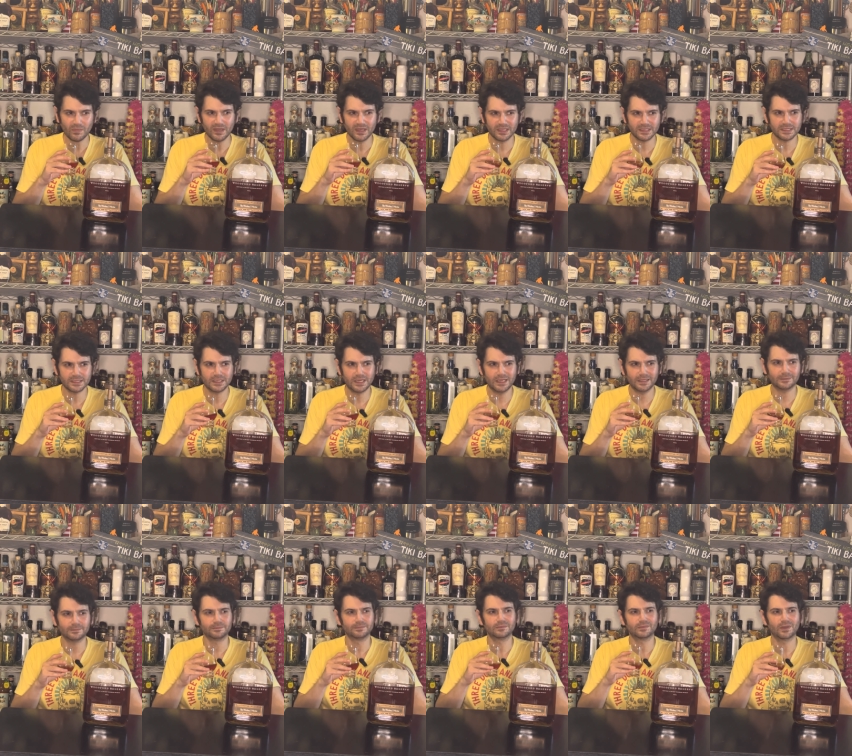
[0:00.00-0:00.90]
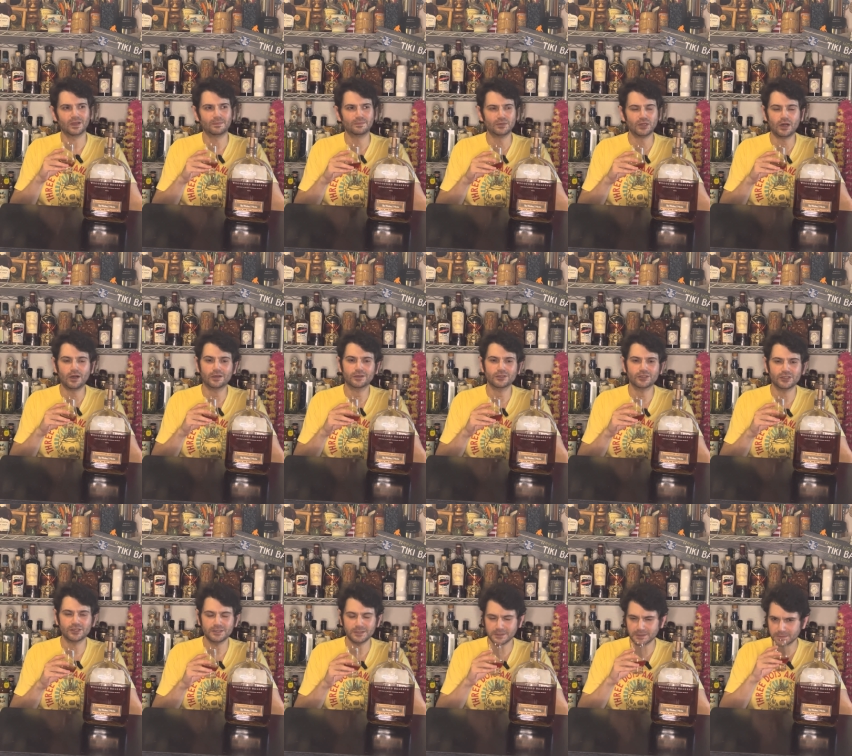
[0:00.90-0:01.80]
it's not
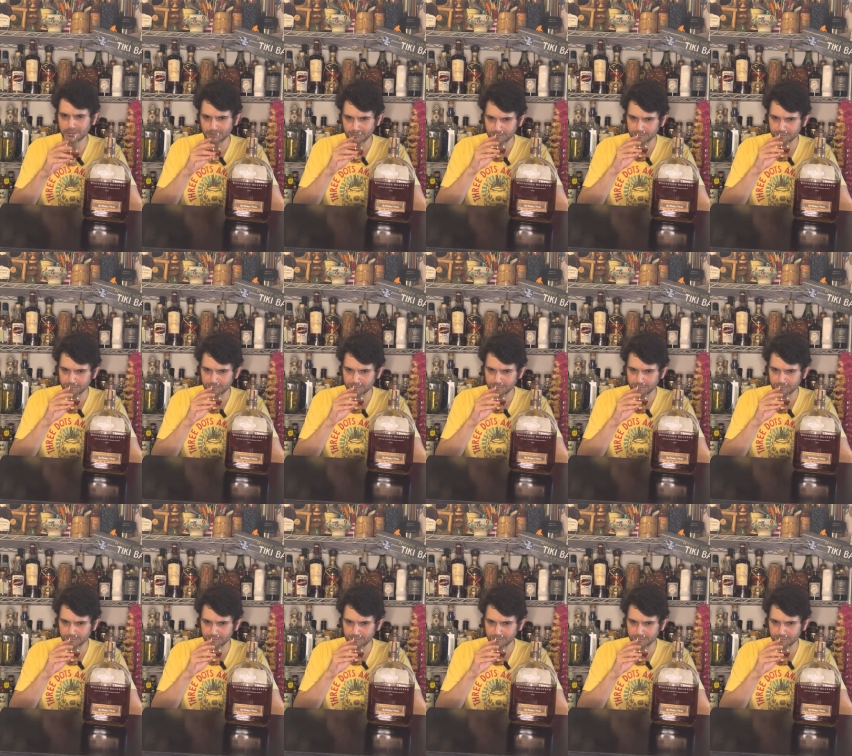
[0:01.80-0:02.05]
obnoxious